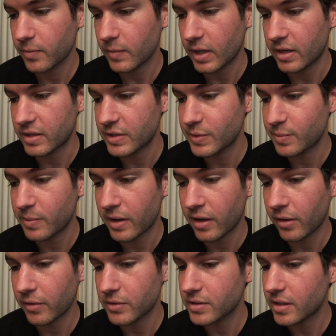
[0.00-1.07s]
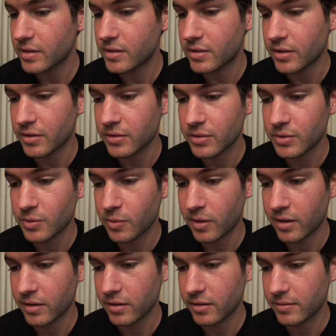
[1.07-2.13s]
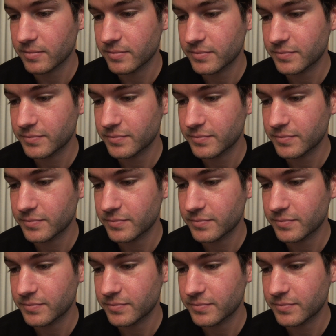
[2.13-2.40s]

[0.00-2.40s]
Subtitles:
and his bowels had turned to water.